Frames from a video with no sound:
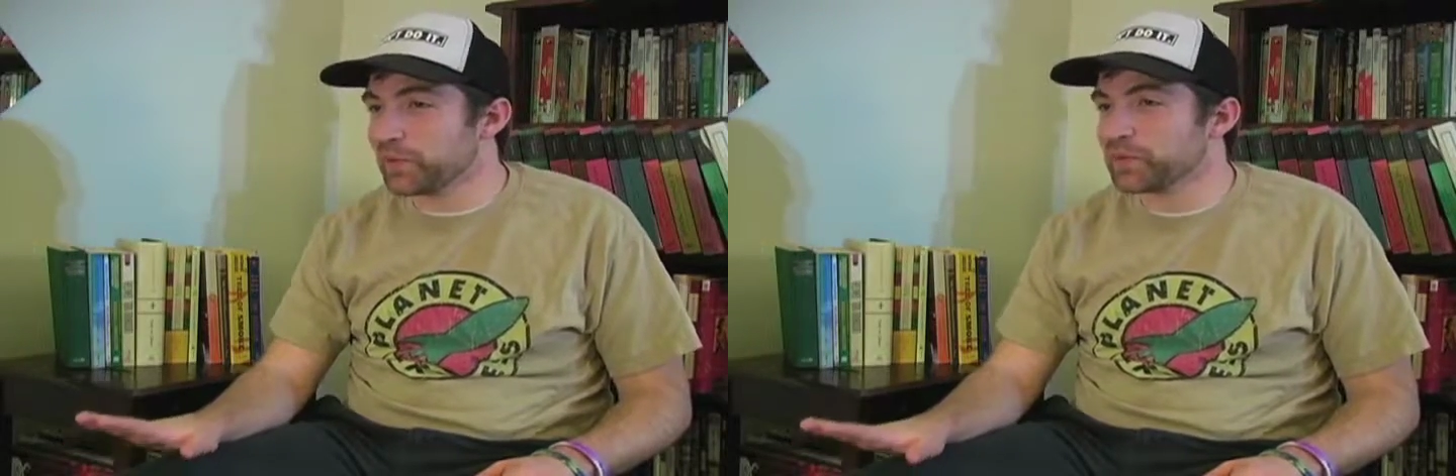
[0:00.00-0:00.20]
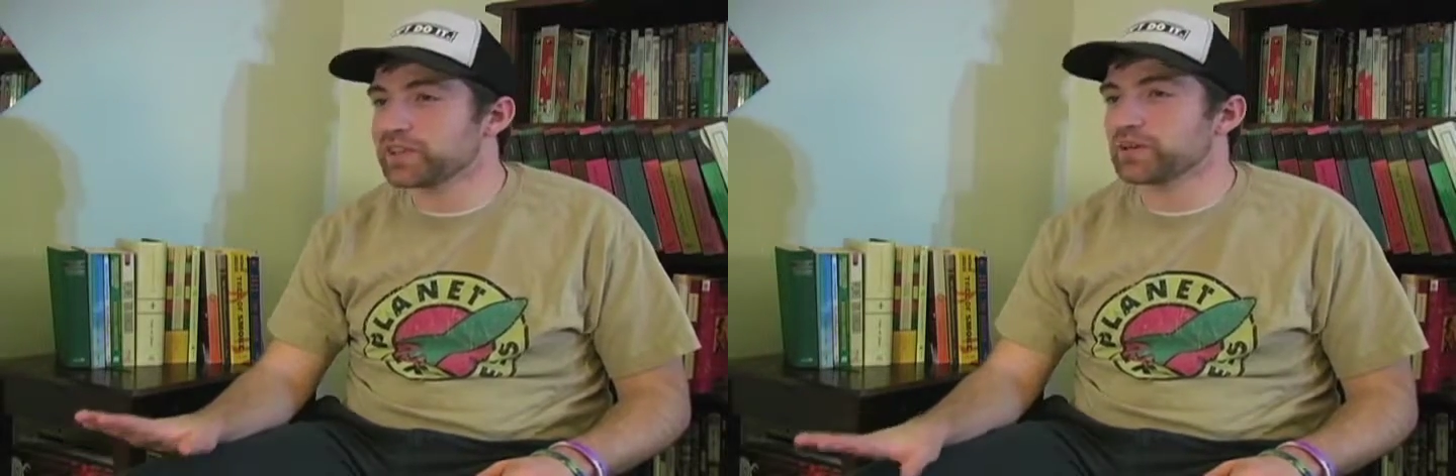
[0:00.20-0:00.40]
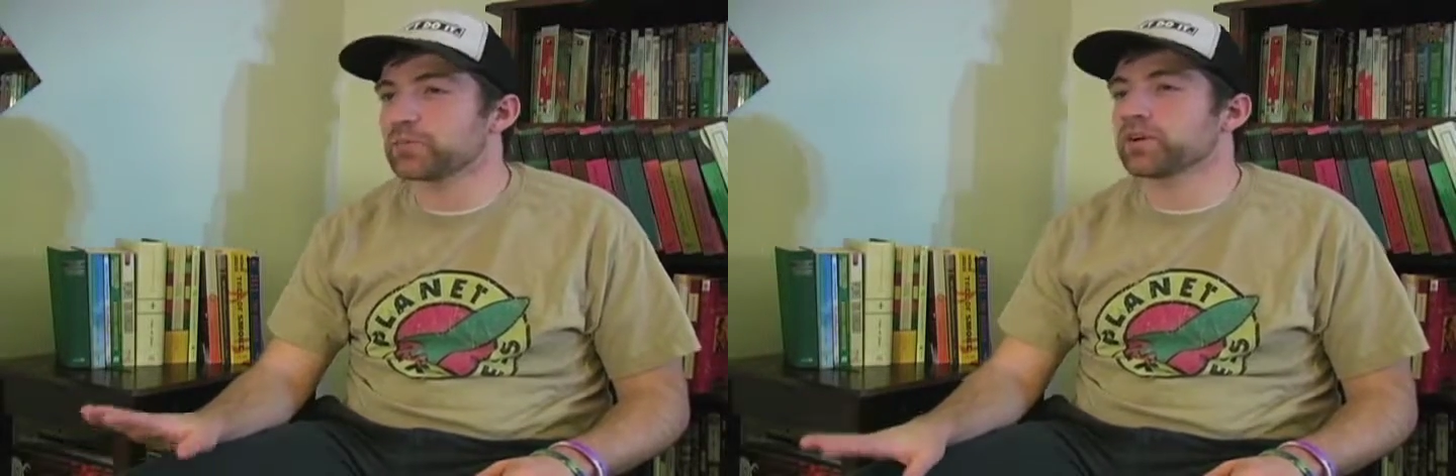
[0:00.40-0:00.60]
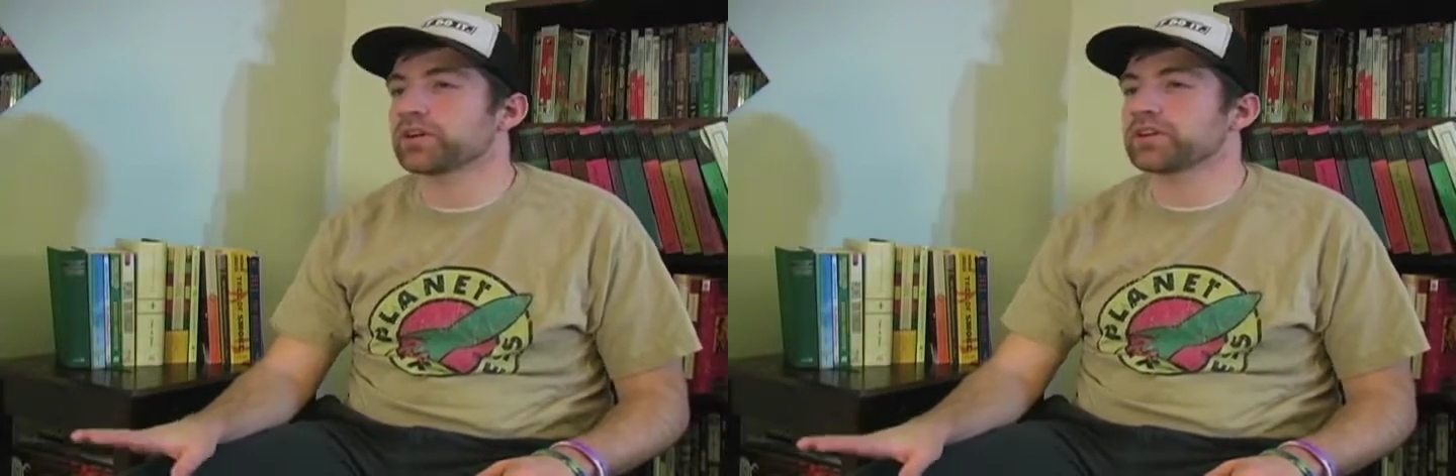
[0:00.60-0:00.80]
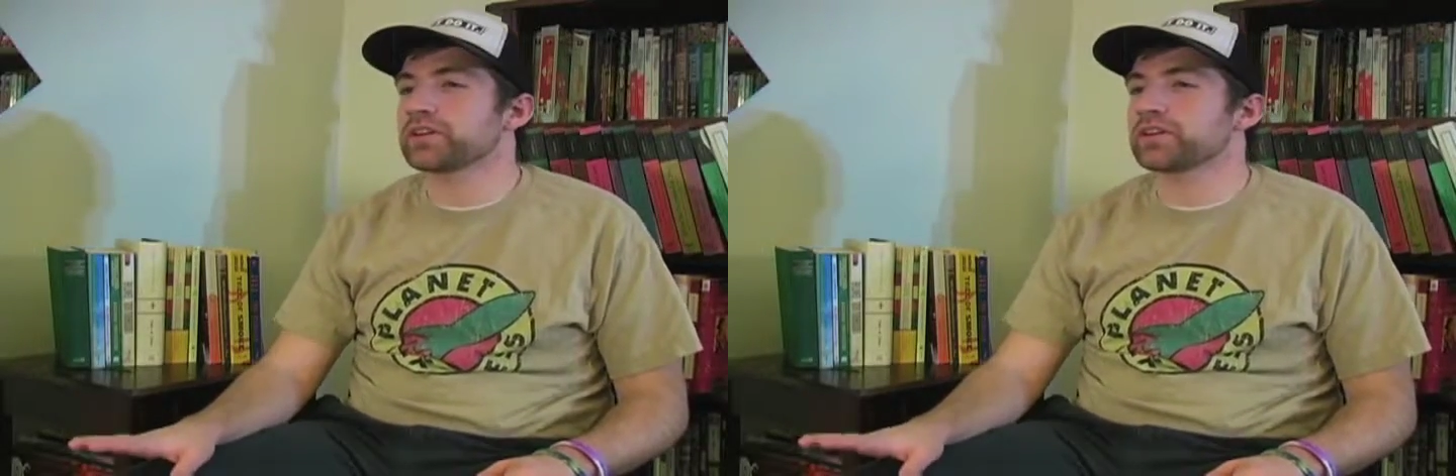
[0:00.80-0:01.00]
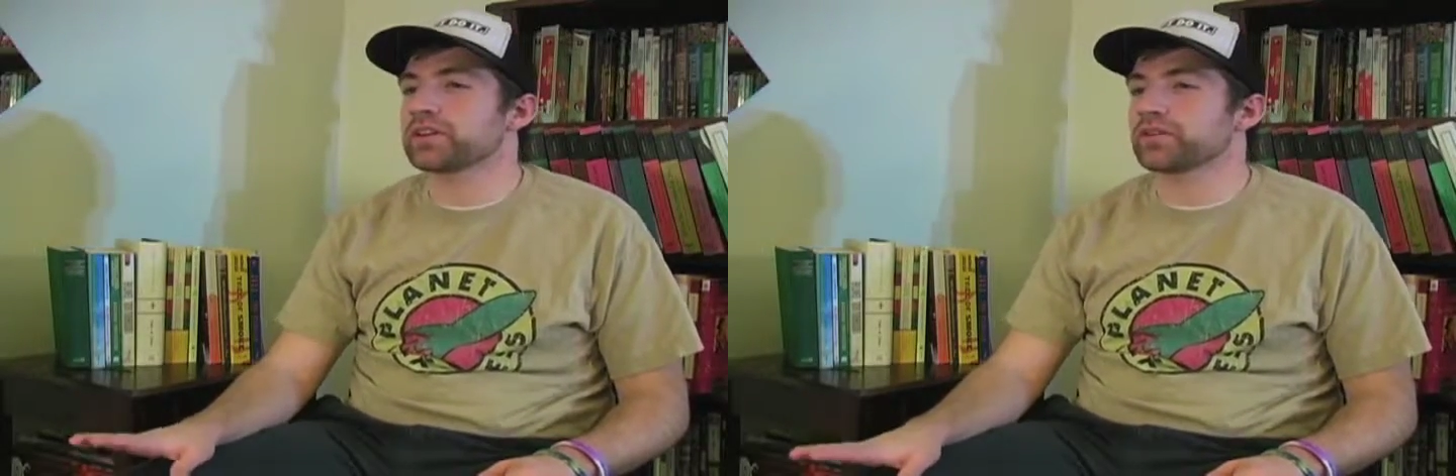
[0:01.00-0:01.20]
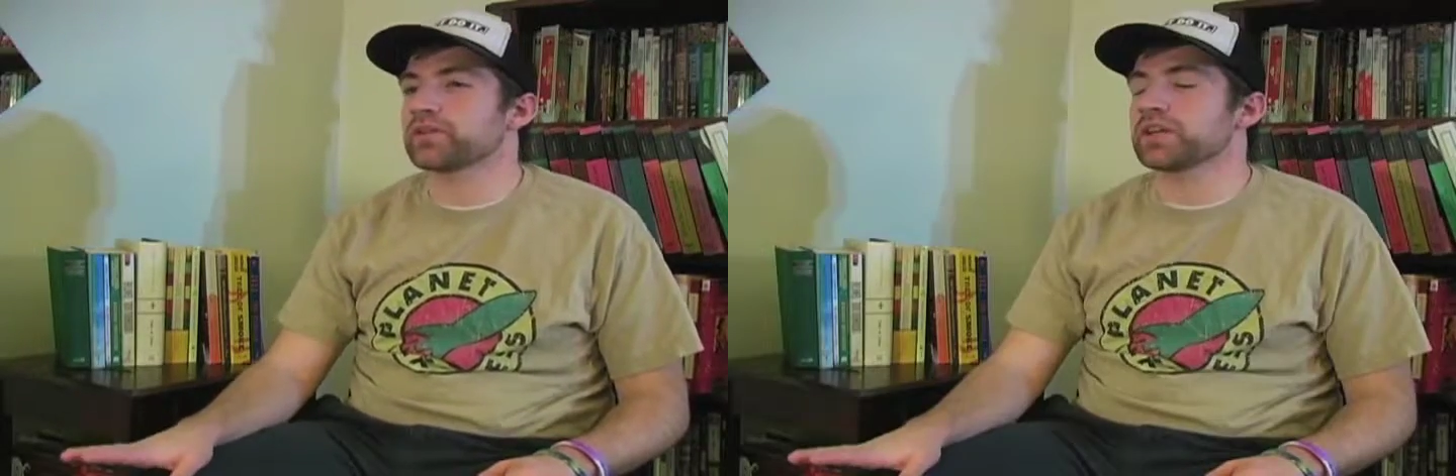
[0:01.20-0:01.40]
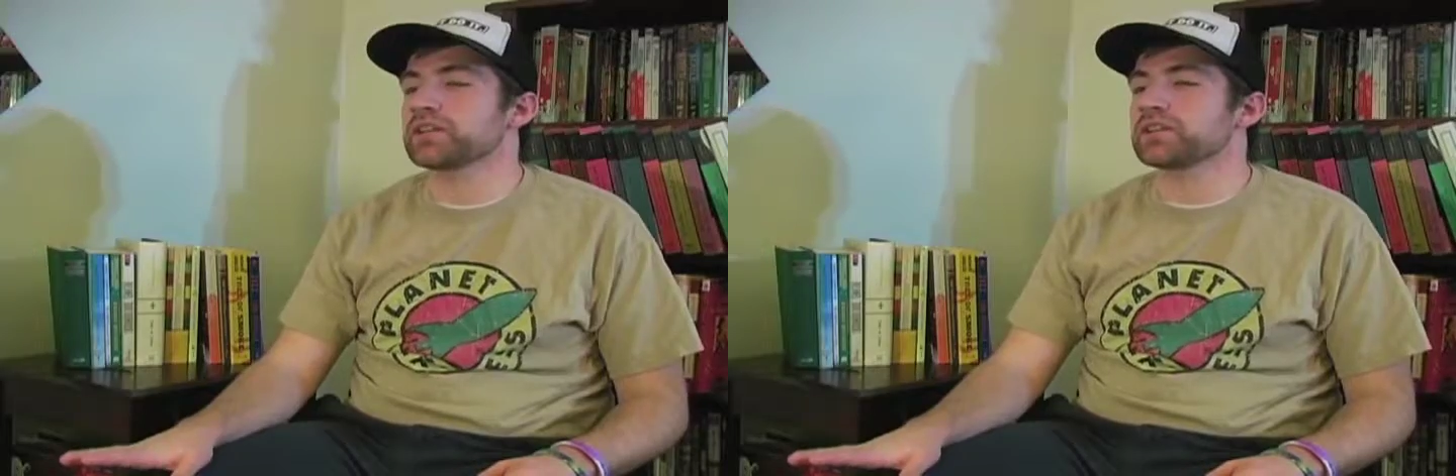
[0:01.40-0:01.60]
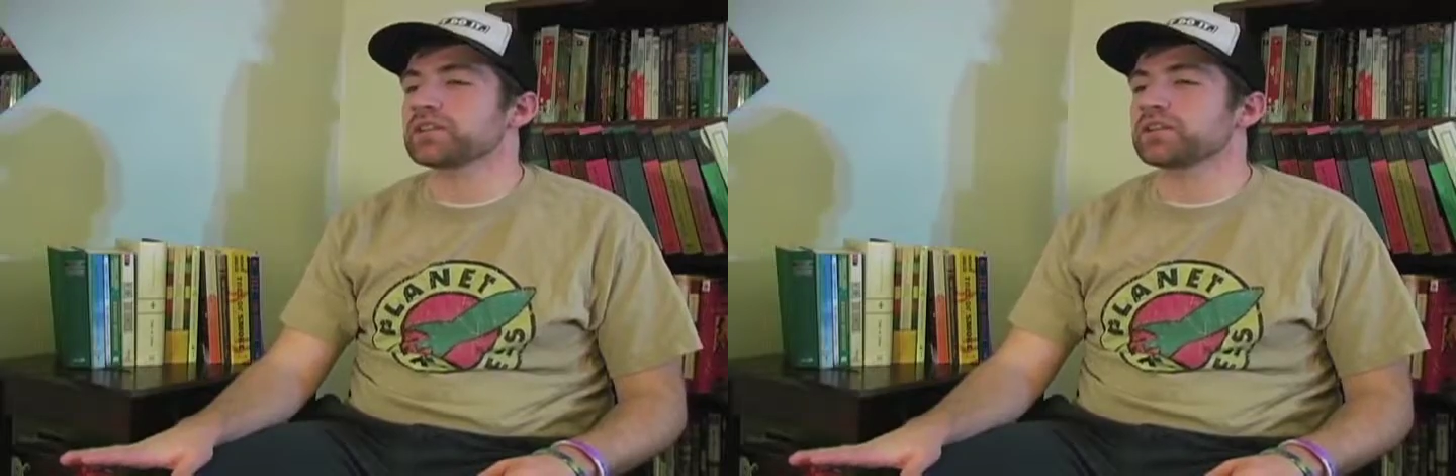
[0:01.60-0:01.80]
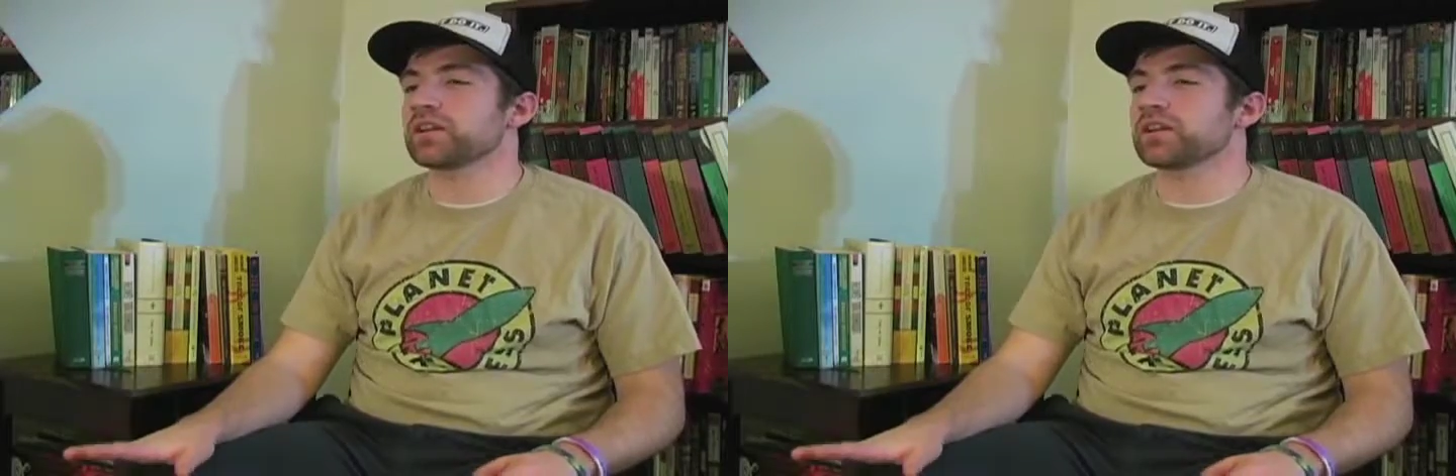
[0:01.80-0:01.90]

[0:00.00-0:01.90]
only a bird can reach.